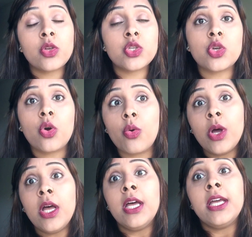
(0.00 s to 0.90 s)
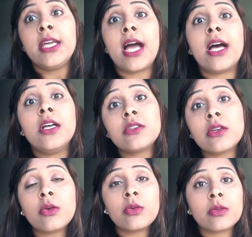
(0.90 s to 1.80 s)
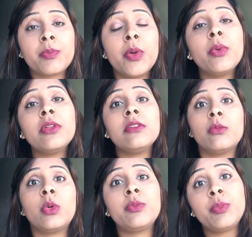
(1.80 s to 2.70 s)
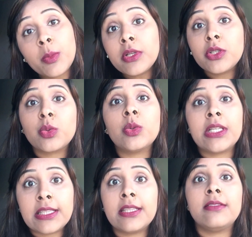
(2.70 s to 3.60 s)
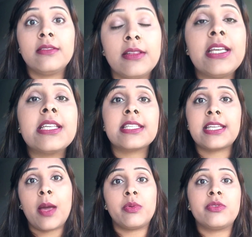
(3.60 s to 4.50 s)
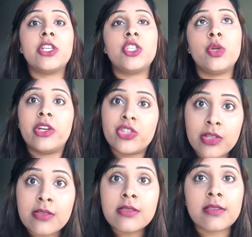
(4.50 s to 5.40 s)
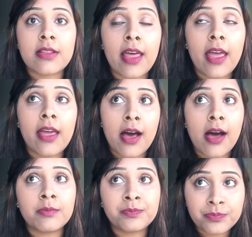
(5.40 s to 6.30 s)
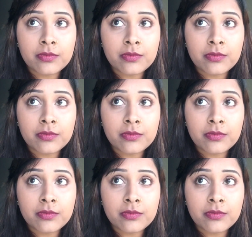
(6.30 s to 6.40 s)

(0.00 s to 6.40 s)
so yeah so people what people do in these type of situations they um